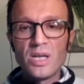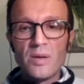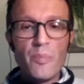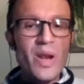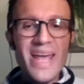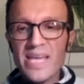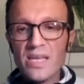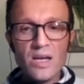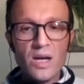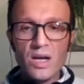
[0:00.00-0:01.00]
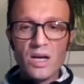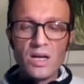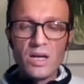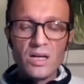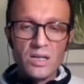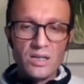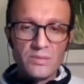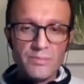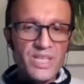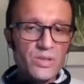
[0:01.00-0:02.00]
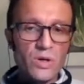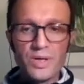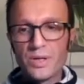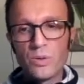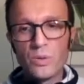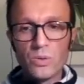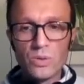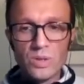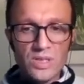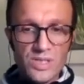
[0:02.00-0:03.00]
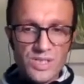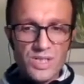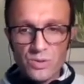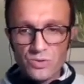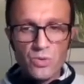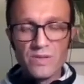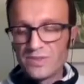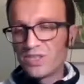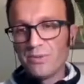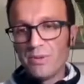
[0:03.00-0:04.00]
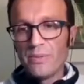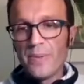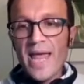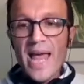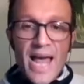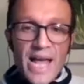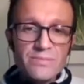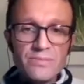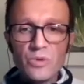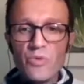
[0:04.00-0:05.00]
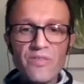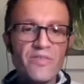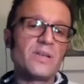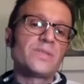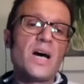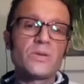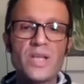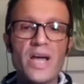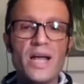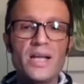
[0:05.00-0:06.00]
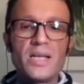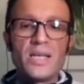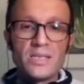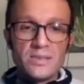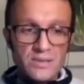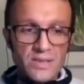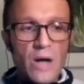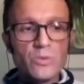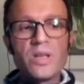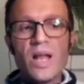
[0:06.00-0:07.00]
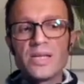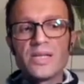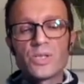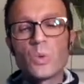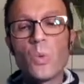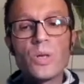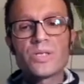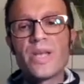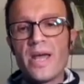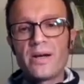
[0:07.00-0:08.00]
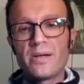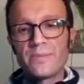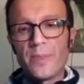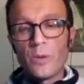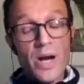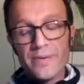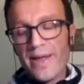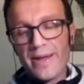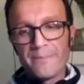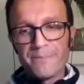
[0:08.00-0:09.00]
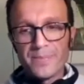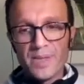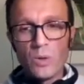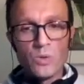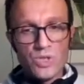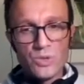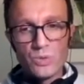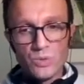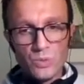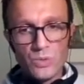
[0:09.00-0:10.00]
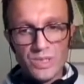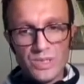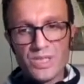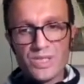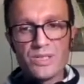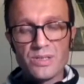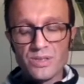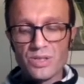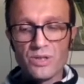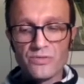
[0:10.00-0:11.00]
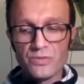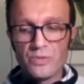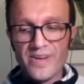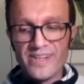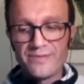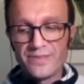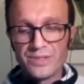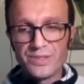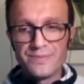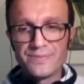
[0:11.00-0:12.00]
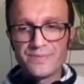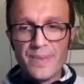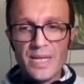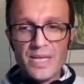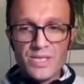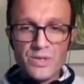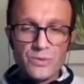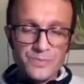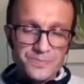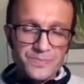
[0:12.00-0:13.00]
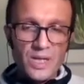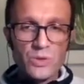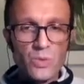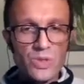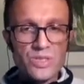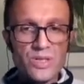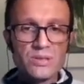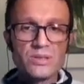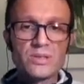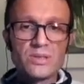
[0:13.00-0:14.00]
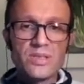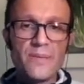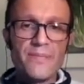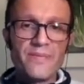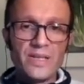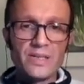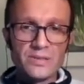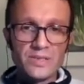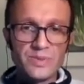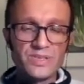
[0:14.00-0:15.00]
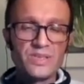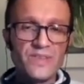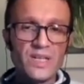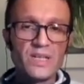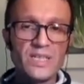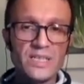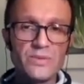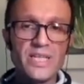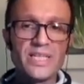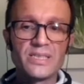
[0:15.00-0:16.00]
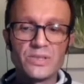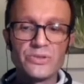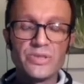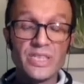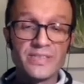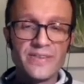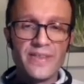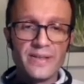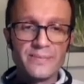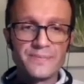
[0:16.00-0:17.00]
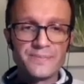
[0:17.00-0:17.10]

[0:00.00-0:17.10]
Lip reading: plain Bitcoin core 0120, and we have found out that outliers were there also with this software web version. So it was not something specifically related to Xthin.